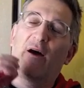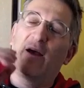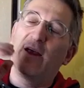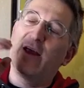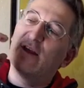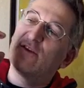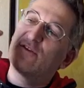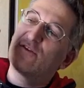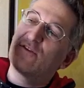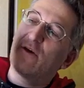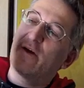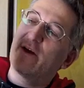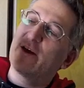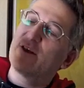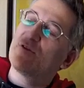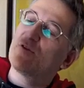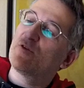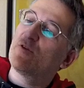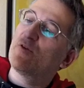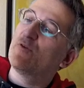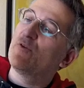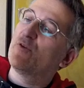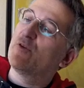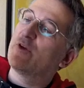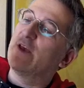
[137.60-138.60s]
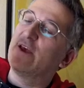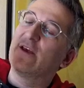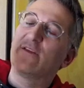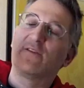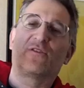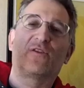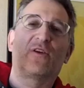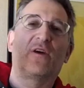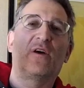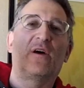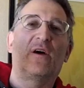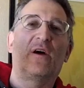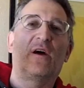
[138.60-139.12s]
it's like sort of looking
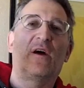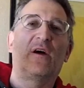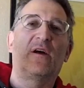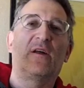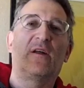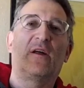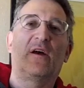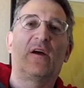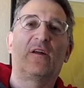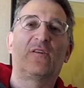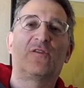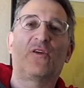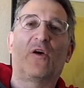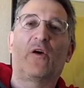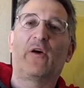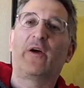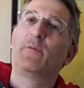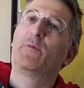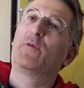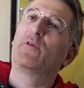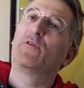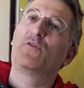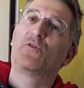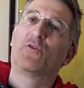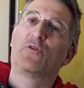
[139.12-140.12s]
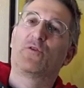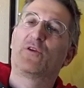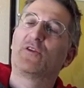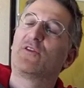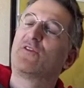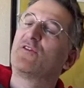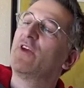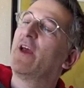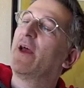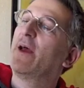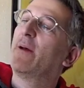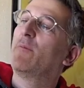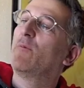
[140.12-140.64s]
at a diamond or a
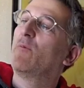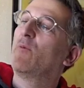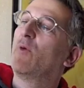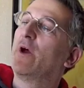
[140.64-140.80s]
gem,